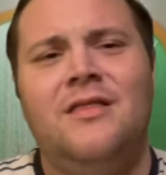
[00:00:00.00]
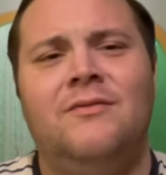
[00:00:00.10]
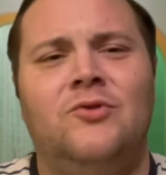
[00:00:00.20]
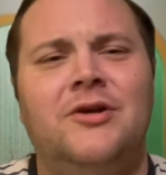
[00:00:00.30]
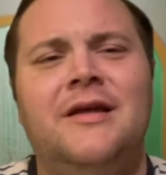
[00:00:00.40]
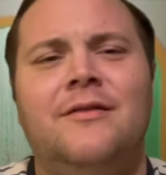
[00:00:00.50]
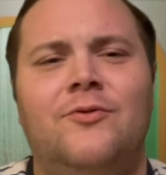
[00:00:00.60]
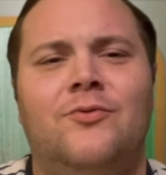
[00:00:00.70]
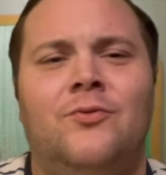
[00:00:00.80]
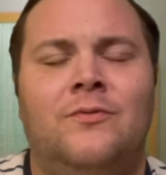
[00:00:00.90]
looking
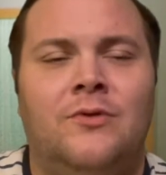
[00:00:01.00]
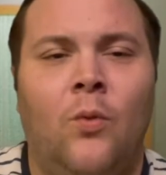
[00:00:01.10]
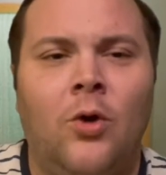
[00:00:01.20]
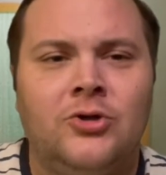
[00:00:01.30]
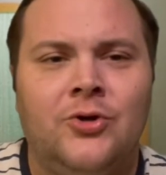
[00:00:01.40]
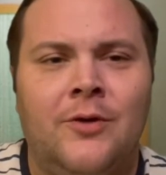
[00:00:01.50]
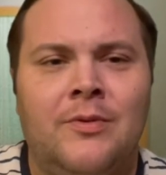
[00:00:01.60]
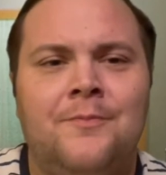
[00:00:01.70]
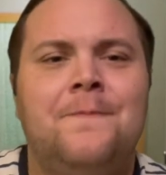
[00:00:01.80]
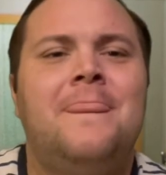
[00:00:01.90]
through the wardrobe,
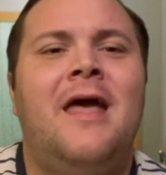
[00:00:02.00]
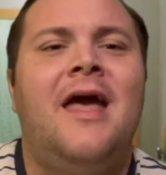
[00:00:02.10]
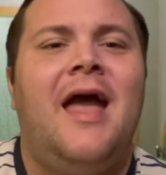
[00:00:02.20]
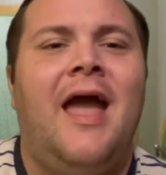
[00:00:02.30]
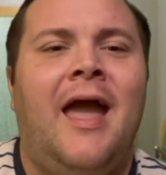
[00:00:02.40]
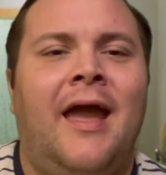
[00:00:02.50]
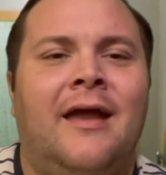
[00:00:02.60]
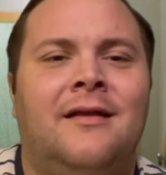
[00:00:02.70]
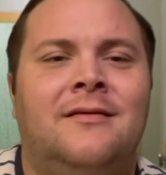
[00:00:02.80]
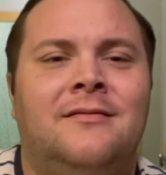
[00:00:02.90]

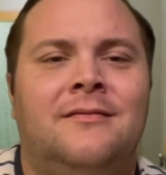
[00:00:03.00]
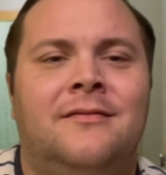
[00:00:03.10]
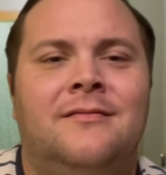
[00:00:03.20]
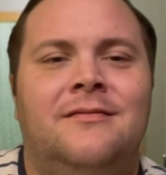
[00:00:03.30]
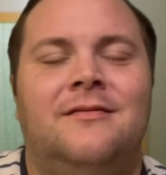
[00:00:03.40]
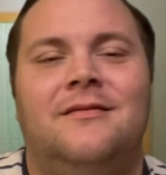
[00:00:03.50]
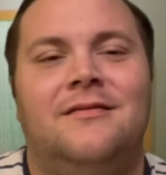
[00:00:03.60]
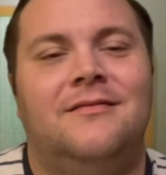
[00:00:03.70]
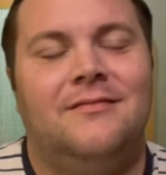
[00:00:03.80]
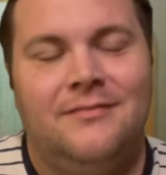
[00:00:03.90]
and
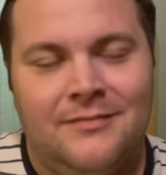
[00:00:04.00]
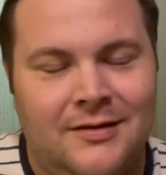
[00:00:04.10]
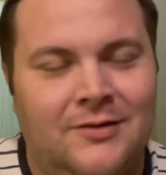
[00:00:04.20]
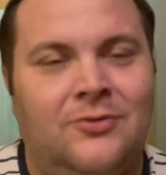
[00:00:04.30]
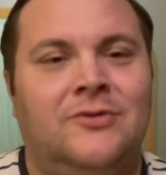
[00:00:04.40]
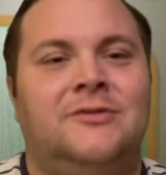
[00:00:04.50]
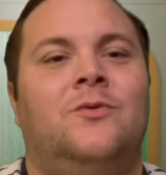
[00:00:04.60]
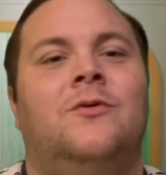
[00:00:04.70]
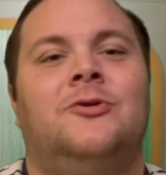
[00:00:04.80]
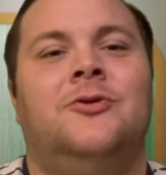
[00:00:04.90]
they close the
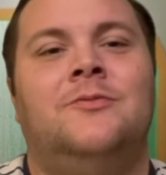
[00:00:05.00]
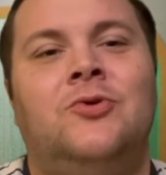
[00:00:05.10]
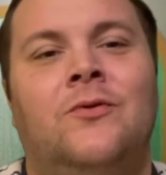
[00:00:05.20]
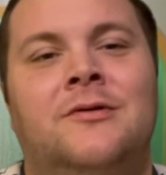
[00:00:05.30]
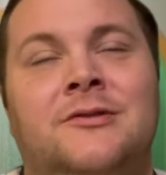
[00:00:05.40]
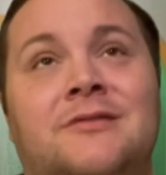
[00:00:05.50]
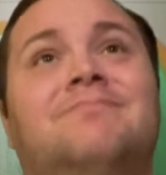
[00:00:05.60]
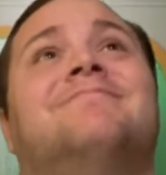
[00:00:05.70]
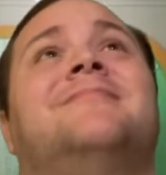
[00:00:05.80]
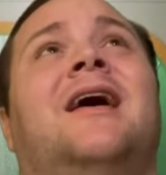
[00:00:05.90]
wardrobe doors
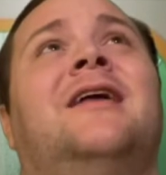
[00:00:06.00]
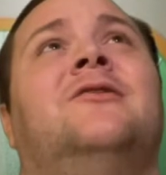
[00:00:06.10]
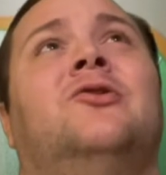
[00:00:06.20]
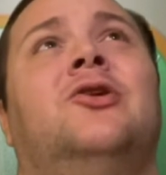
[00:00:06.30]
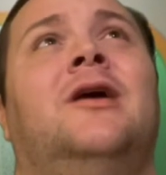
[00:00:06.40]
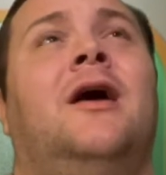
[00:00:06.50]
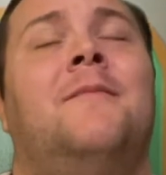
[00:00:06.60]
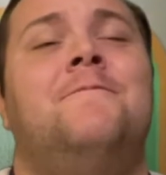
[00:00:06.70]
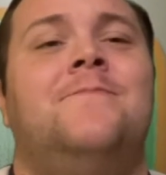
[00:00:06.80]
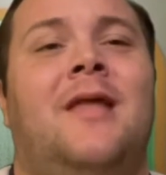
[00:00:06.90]
and look up,
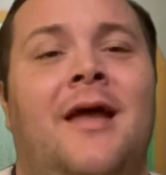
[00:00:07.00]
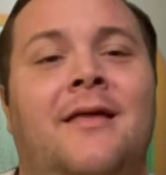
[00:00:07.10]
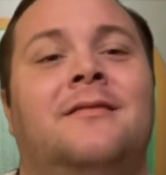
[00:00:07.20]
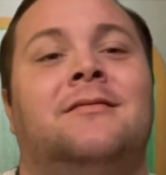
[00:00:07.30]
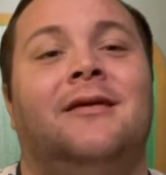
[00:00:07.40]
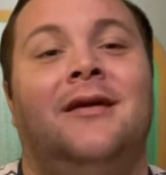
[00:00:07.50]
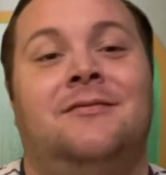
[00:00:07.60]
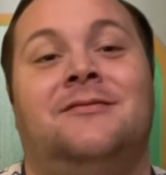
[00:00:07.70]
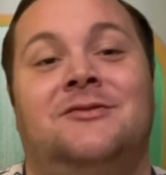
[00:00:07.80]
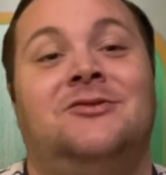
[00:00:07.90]
and
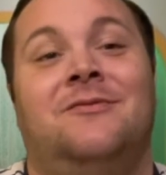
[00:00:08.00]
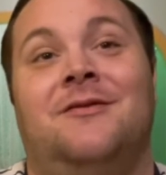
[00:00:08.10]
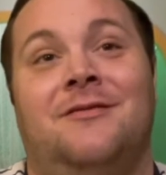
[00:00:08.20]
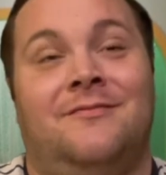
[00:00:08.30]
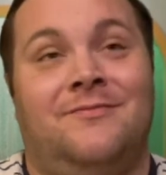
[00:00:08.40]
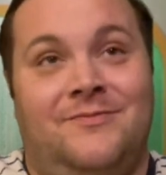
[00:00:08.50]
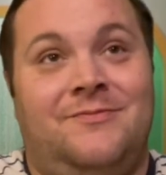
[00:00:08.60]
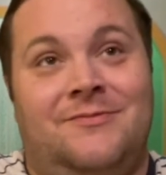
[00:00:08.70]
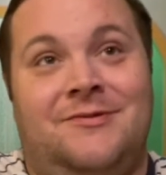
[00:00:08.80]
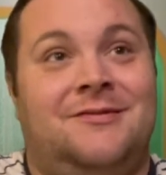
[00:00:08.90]
it's
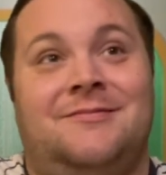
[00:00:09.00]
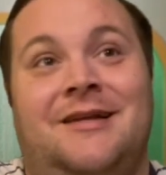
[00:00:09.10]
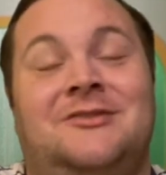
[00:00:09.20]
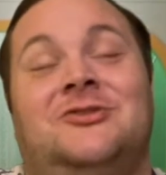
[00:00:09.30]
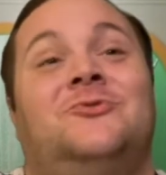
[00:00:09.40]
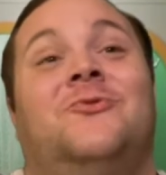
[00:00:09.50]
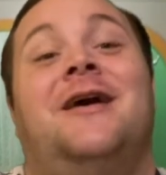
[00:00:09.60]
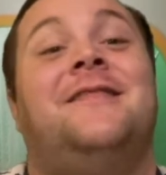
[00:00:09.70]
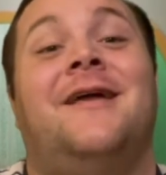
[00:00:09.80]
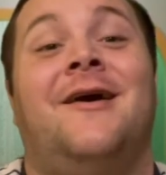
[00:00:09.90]
just
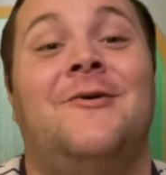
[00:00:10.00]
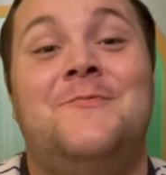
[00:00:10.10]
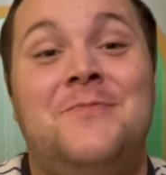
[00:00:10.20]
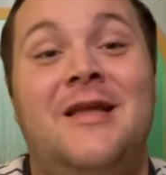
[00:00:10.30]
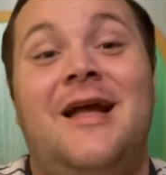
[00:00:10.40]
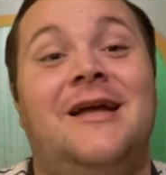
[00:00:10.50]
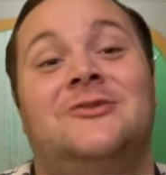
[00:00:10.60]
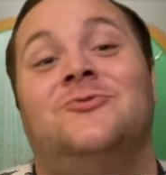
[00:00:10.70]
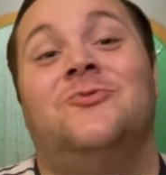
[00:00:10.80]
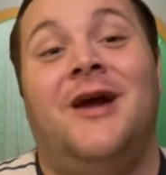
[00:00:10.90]
right there. It's
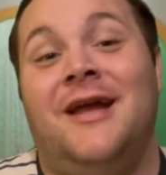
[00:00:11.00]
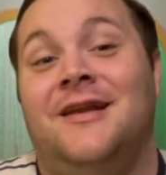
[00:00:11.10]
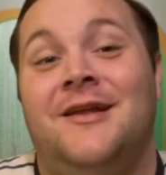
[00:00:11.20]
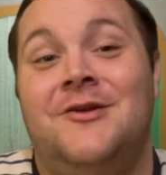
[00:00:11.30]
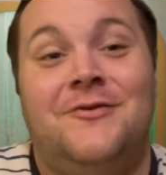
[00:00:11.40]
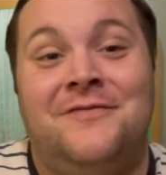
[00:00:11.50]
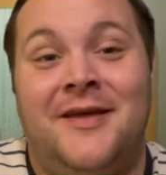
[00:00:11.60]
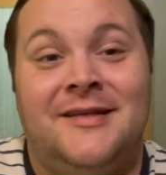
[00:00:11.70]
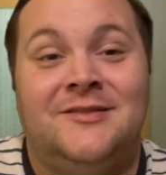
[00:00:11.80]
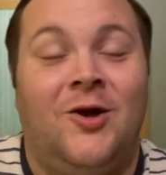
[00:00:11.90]
right in your
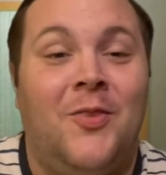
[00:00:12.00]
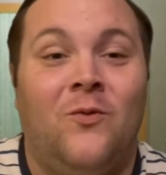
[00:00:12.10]
face on the